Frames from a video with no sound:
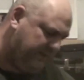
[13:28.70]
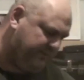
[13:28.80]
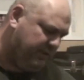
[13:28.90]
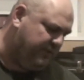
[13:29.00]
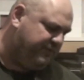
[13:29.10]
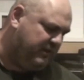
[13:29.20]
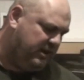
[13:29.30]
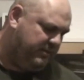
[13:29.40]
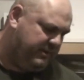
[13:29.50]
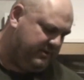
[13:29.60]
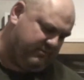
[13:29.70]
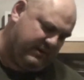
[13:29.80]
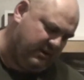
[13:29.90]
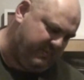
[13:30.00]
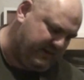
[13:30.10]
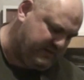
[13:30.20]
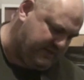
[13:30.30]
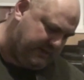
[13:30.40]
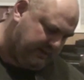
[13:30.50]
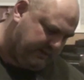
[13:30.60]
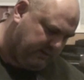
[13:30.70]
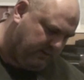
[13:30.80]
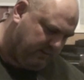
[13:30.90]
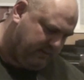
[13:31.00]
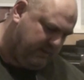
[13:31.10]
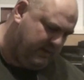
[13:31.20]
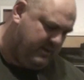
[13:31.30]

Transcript: I've got the volume at around about 10 o'clock.